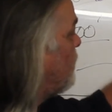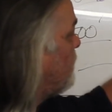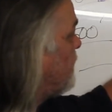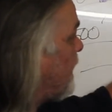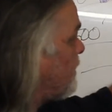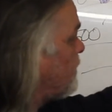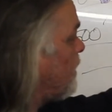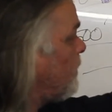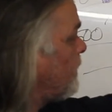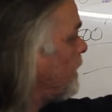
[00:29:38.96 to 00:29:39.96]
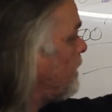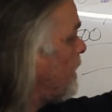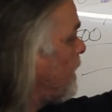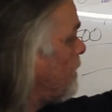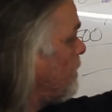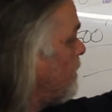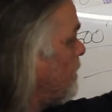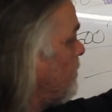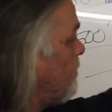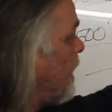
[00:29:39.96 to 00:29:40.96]
that's the only thing
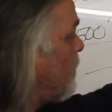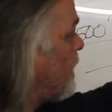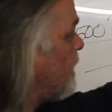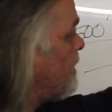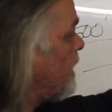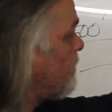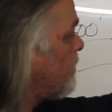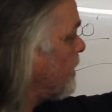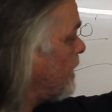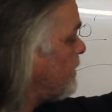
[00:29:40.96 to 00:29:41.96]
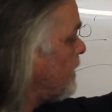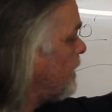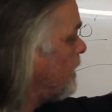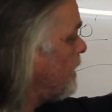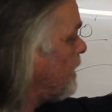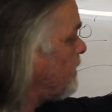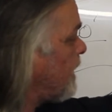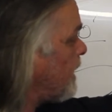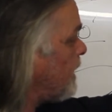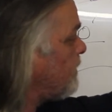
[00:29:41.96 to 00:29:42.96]
that we can take from this, is
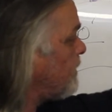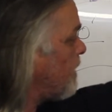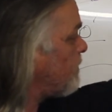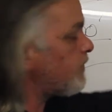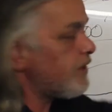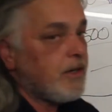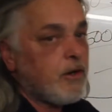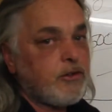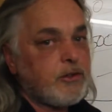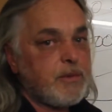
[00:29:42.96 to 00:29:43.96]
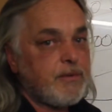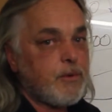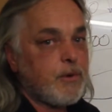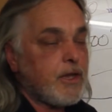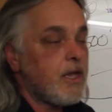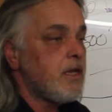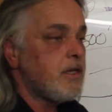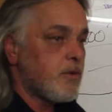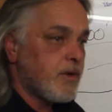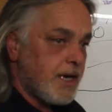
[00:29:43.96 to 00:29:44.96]
that it's never seen ocean before.
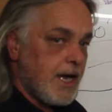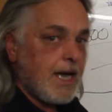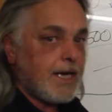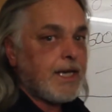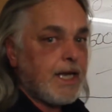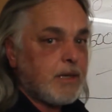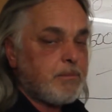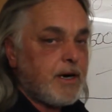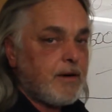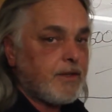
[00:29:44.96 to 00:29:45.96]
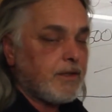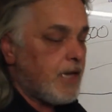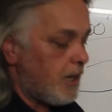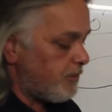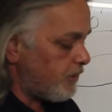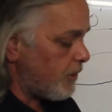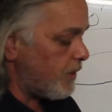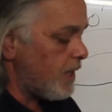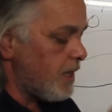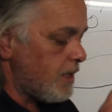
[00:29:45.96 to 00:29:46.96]
You got to get above the limestone.
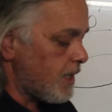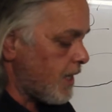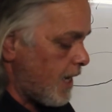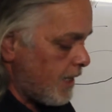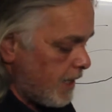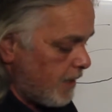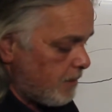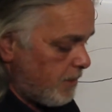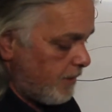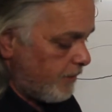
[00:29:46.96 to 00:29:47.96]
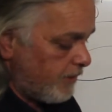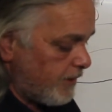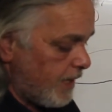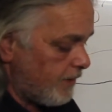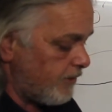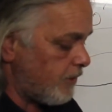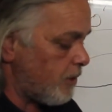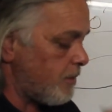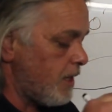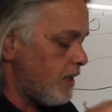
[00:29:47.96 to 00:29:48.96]
You got to get above the
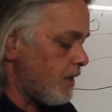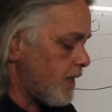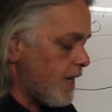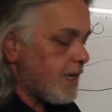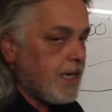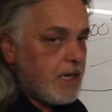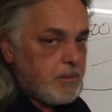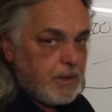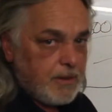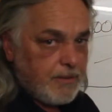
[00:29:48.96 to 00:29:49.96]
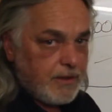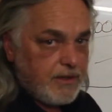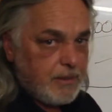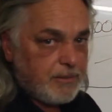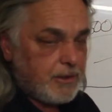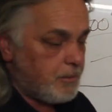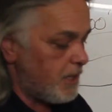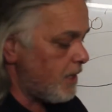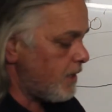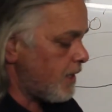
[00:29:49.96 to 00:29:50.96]
sandstone. You got to get above the gypsum.
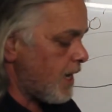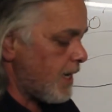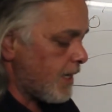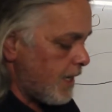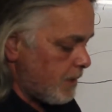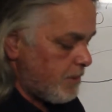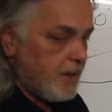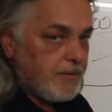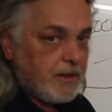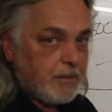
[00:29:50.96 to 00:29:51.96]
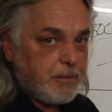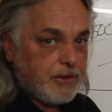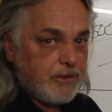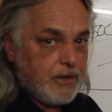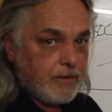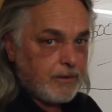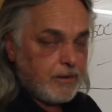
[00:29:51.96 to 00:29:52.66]
You got to get above the basalt.